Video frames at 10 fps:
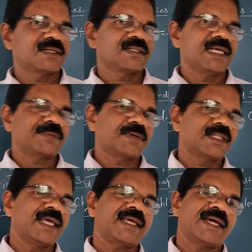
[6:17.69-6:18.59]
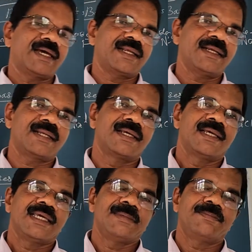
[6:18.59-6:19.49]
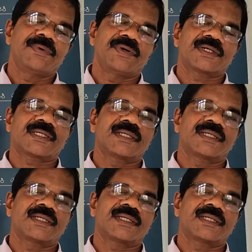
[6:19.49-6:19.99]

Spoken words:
Therefore, they can import